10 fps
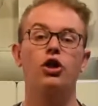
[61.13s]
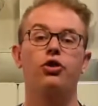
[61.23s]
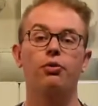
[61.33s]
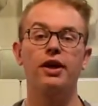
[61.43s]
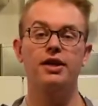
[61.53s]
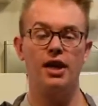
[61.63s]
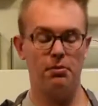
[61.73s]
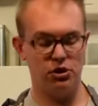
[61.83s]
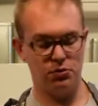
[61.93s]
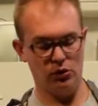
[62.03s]
3
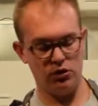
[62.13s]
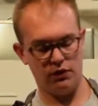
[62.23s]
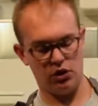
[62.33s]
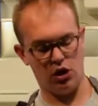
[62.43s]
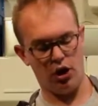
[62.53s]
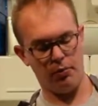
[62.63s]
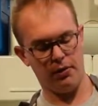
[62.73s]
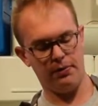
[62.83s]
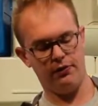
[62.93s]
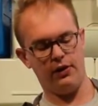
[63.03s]
tablespoons of just
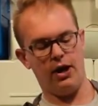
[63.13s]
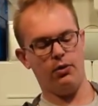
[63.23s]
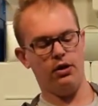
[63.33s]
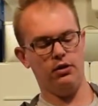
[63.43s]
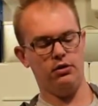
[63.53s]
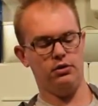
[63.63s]
all-purpose flour.